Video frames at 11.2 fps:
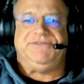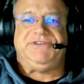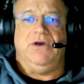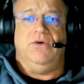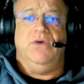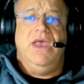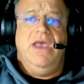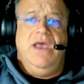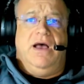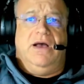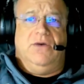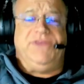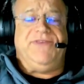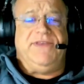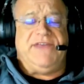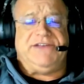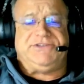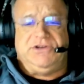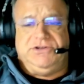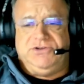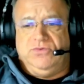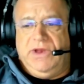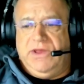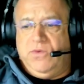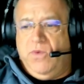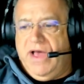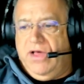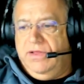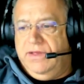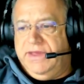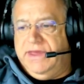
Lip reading: So we think that's going to do really well.